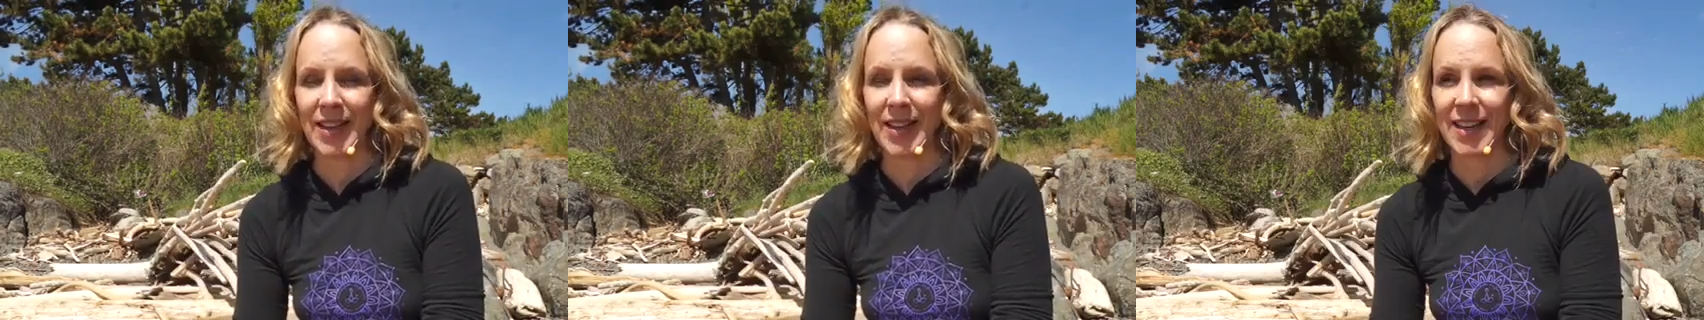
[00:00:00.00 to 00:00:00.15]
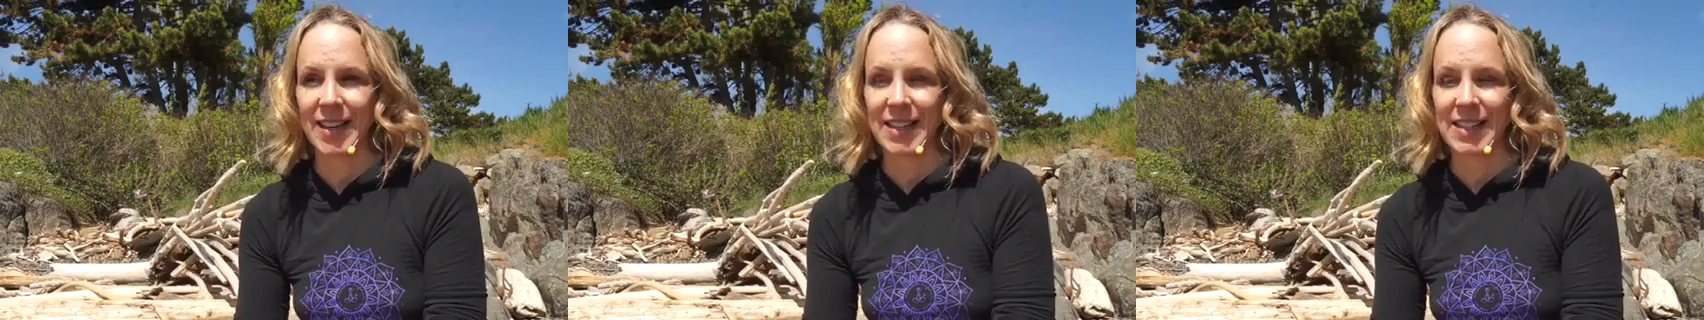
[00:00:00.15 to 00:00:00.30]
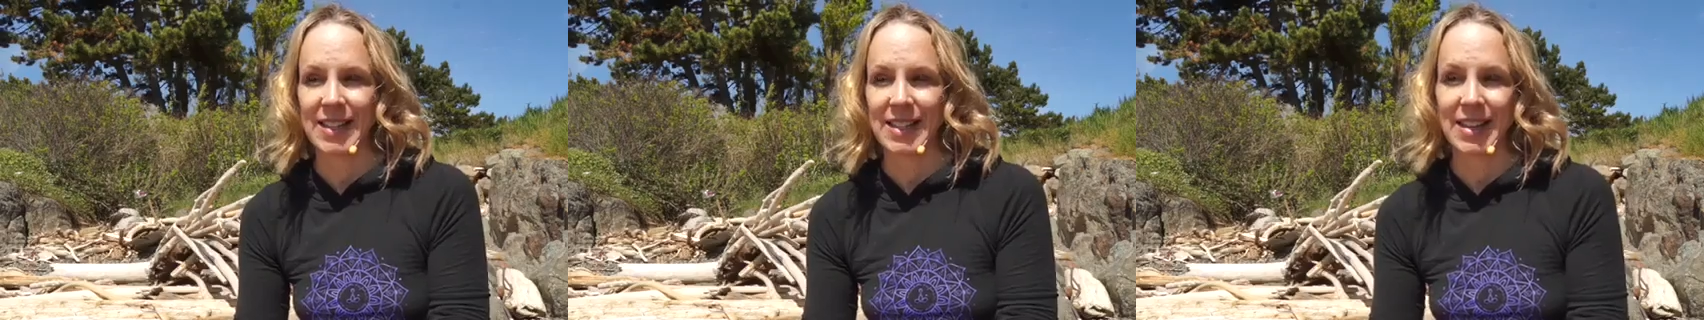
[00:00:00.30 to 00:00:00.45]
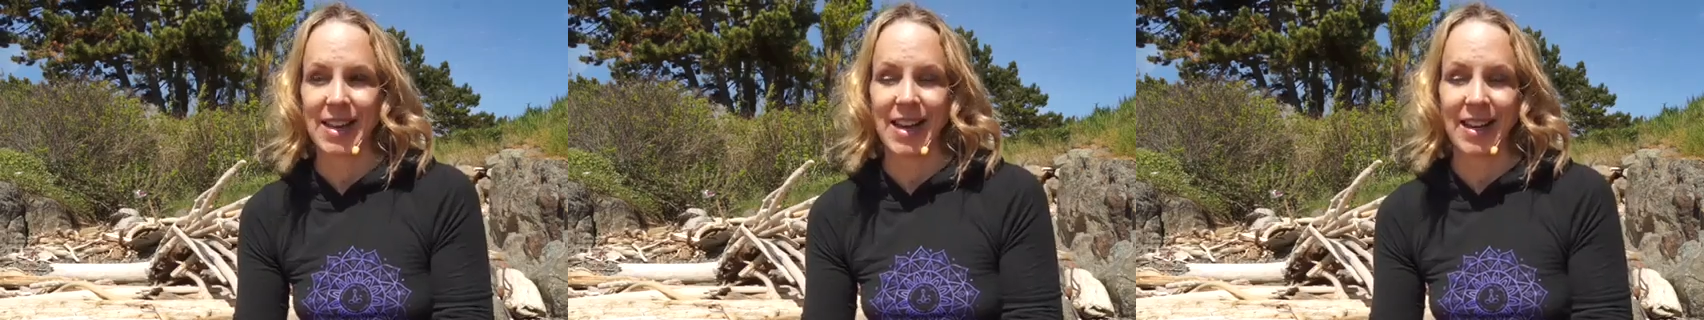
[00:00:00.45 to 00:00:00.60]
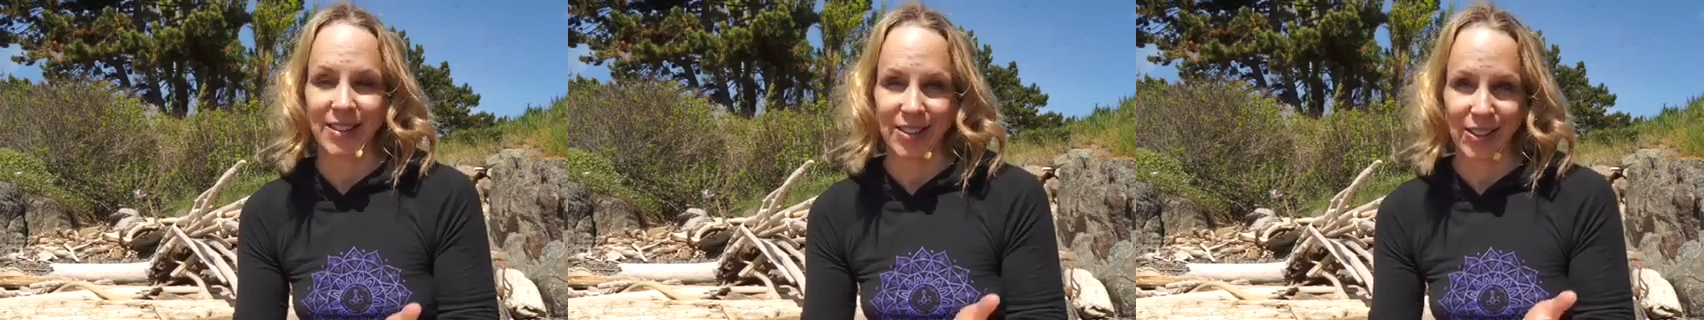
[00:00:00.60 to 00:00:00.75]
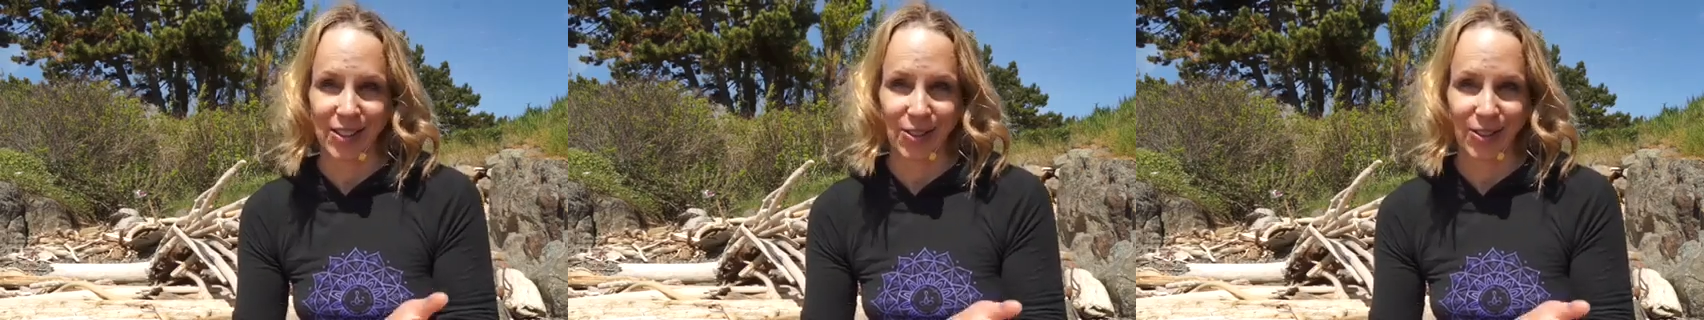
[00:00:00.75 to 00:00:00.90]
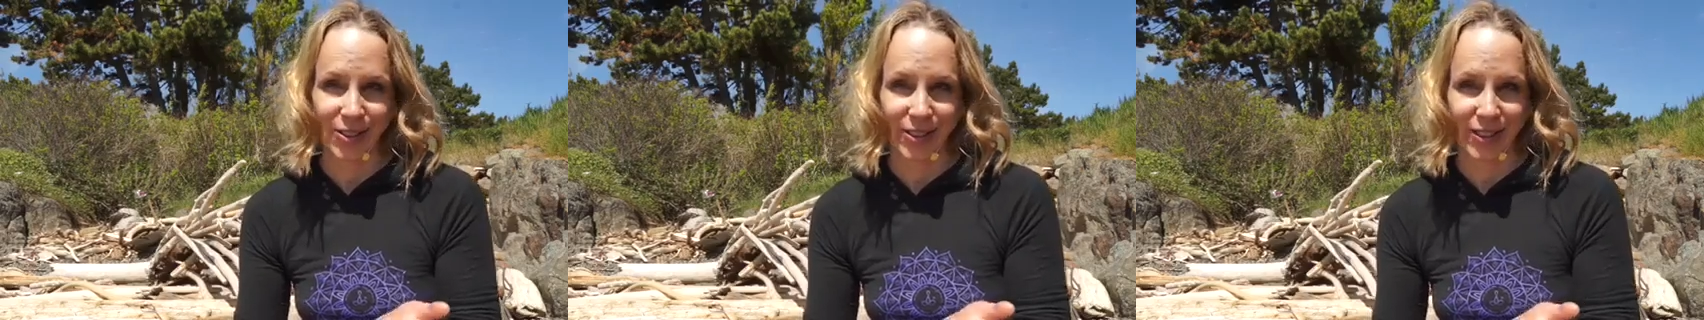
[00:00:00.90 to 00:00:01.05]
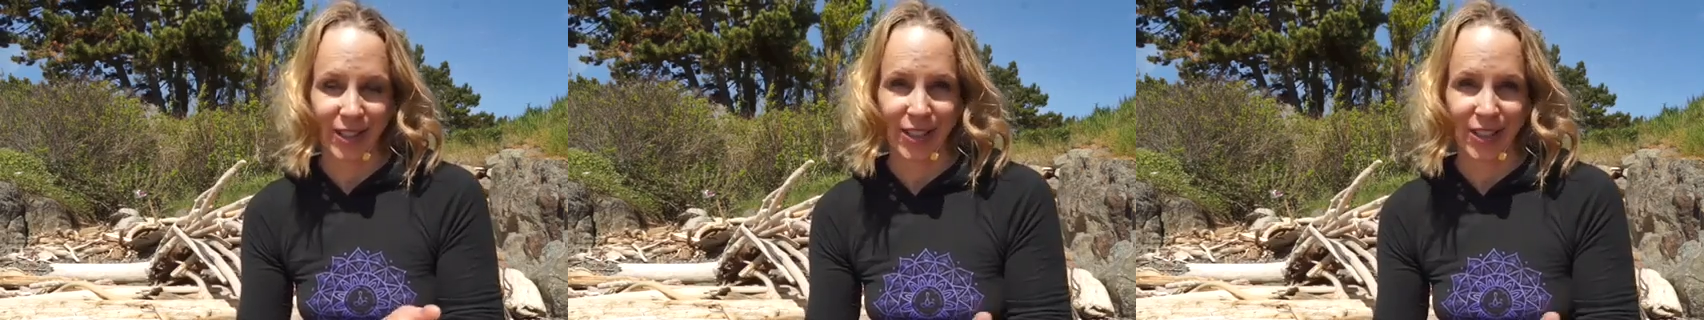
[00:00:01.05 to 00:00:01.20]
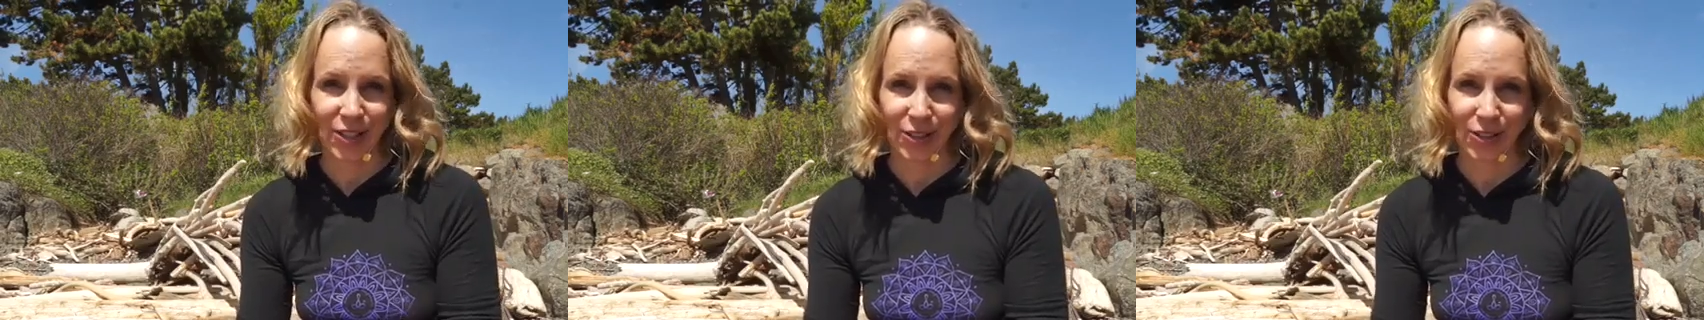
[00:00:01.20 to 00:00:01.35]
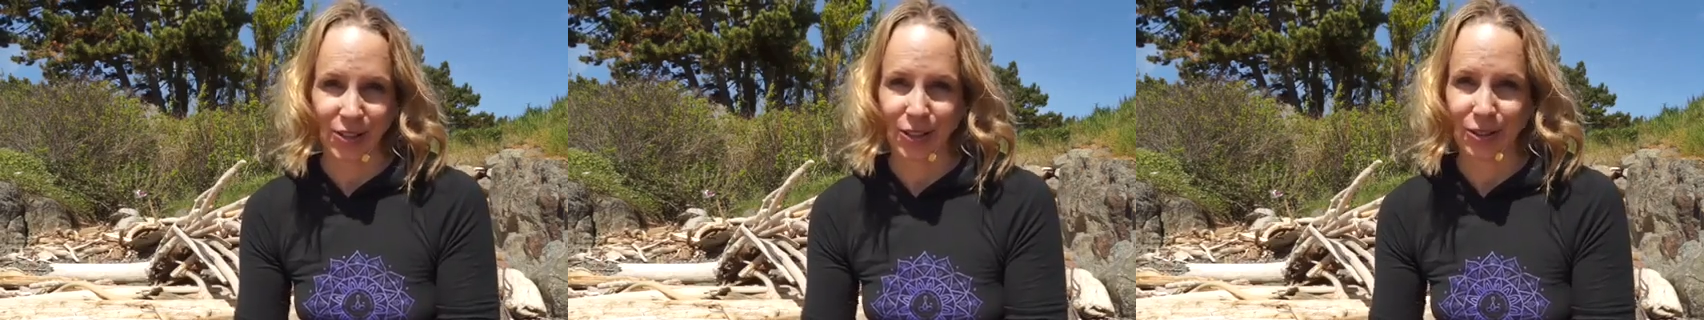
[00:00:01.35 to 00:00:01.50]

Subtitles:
And as a yoga teacher,